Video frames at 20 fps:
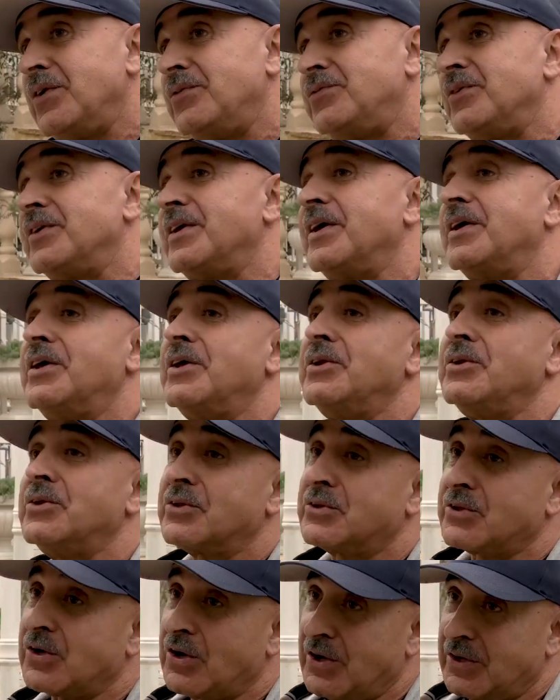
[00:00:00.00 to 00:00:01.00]
if you're not hitting the
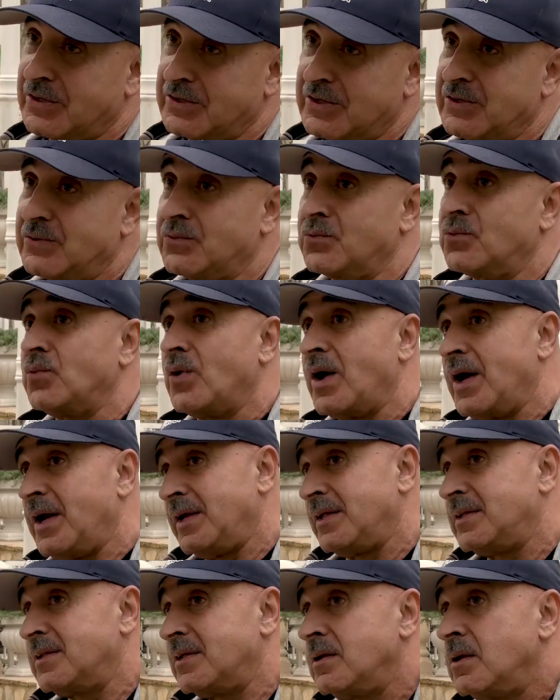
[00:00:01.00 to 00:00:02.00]
target
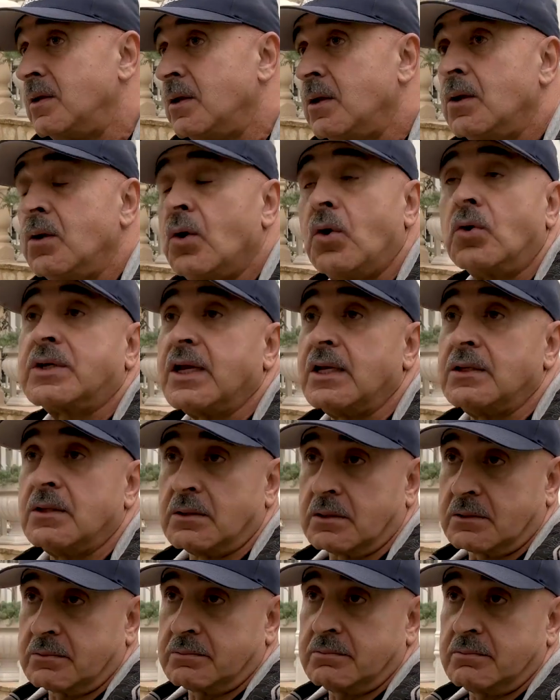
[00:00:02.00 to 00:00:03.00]
right, okay,
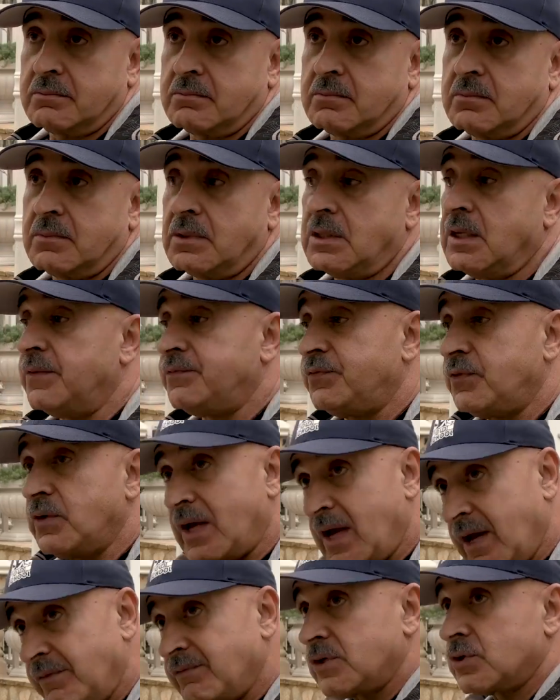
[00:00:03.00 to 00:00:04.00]
look, if you
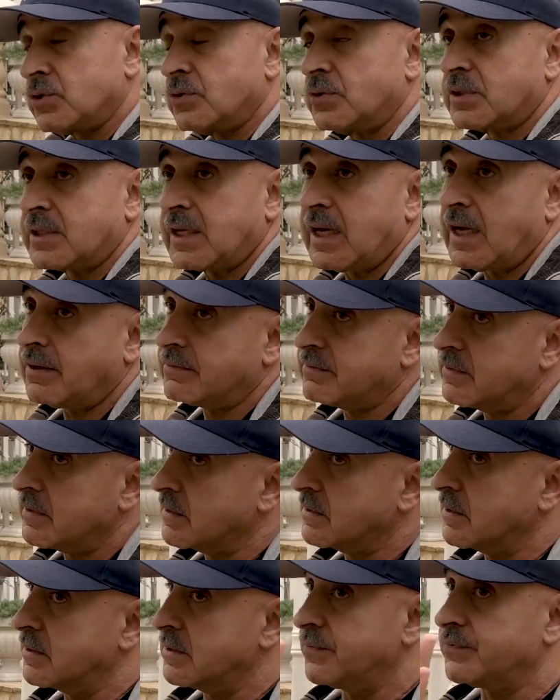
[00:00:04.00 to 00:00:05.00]
have a short calf,
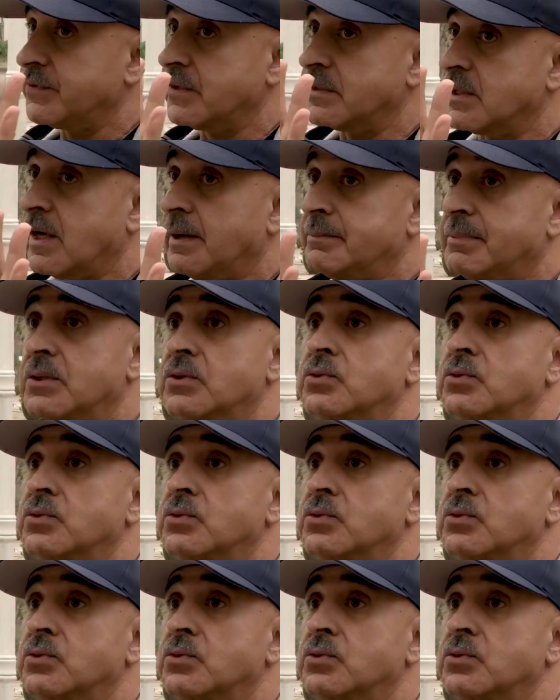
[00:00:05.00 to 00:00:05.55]
that's a different topic.